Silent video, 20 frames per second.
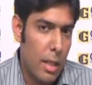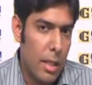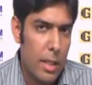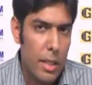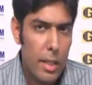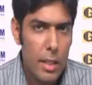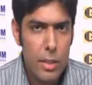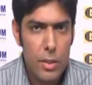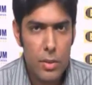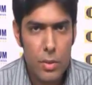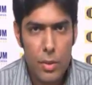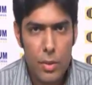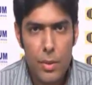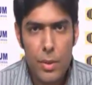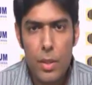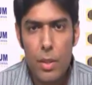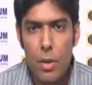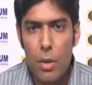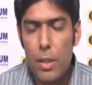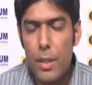I
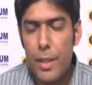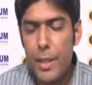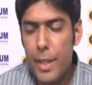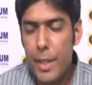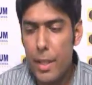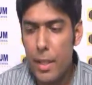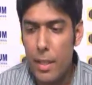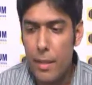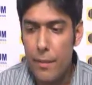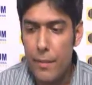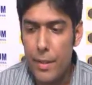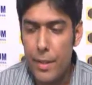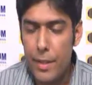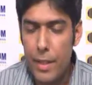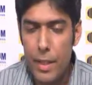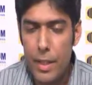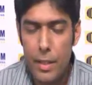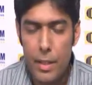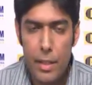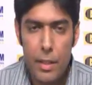stood All India
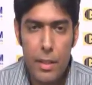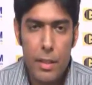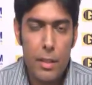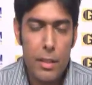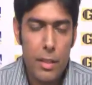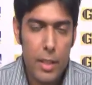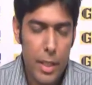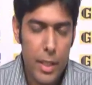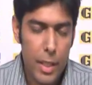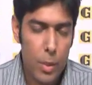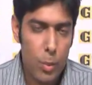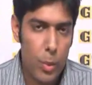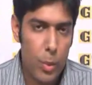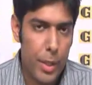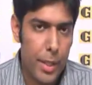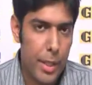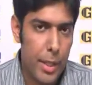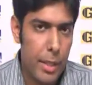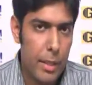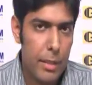11th rank in Gate
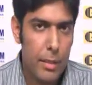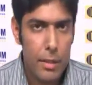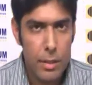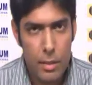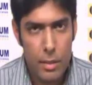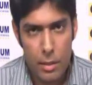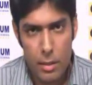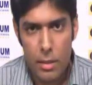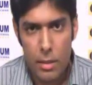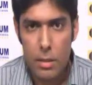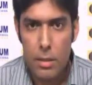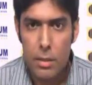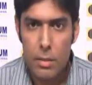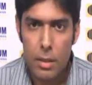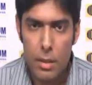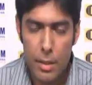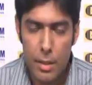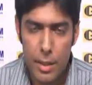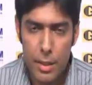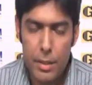
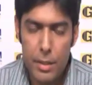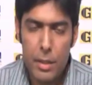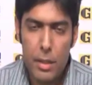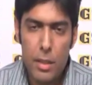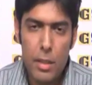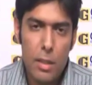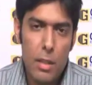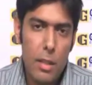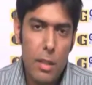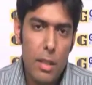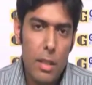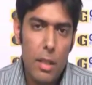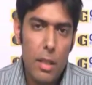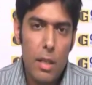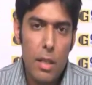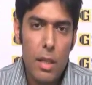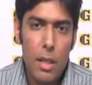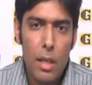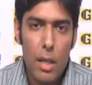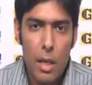2013.
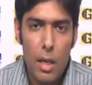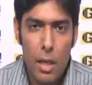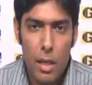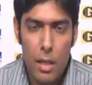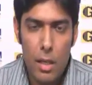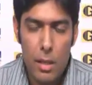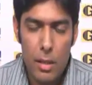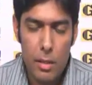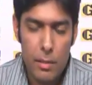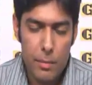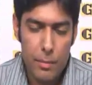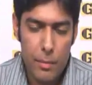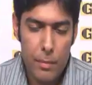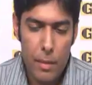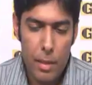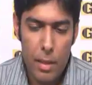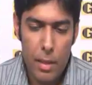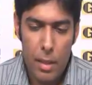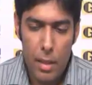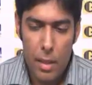Uh,
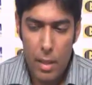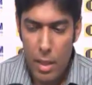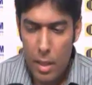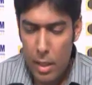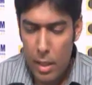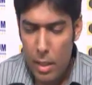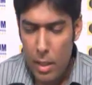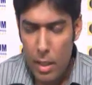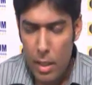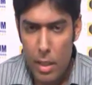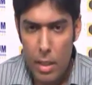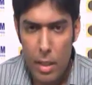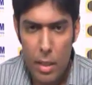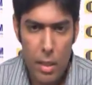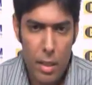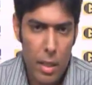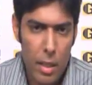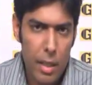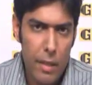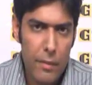I,
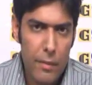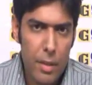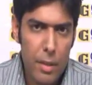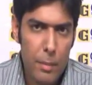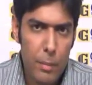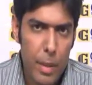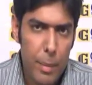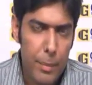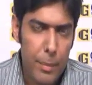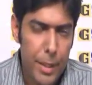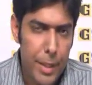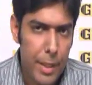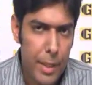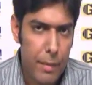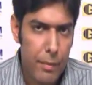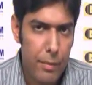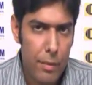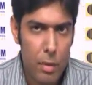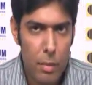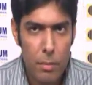I, I have done my
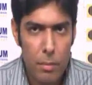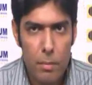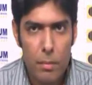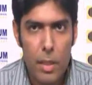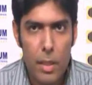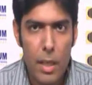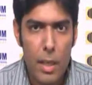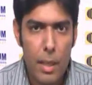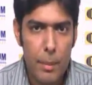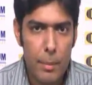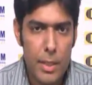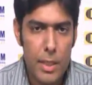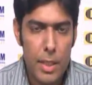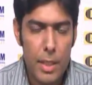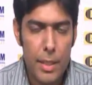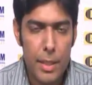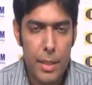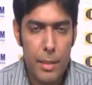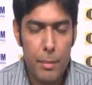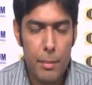B.Tech from
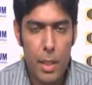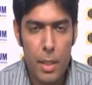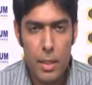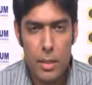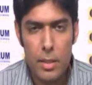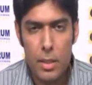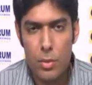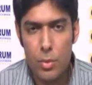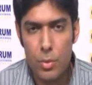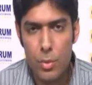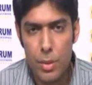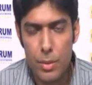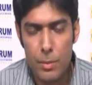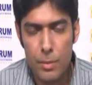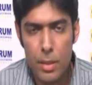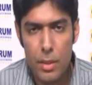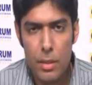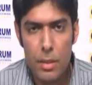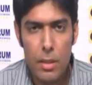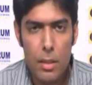MSIT Maharaja
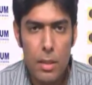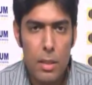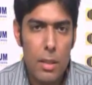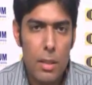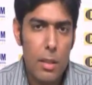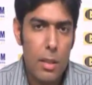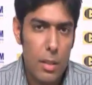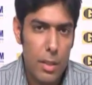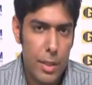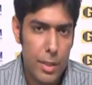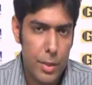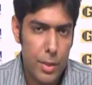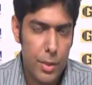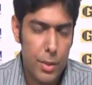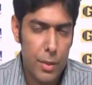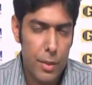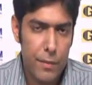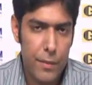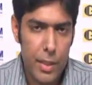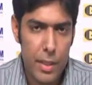Surajmal
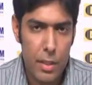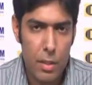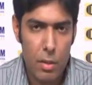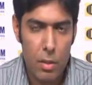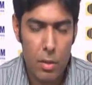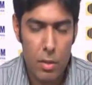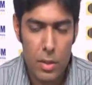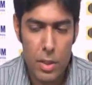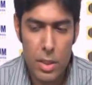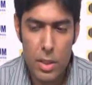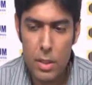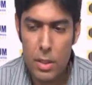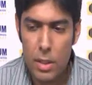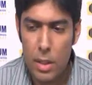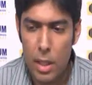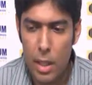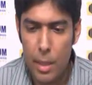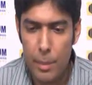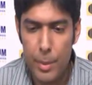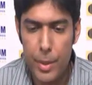Institute of Technology
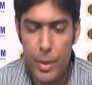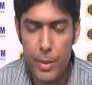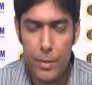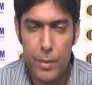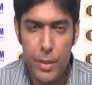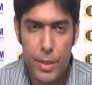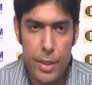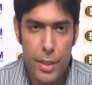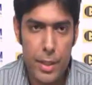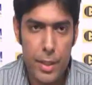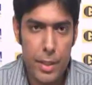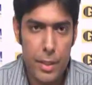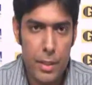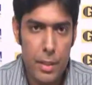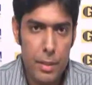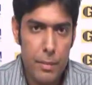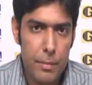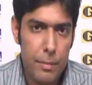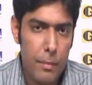IP University.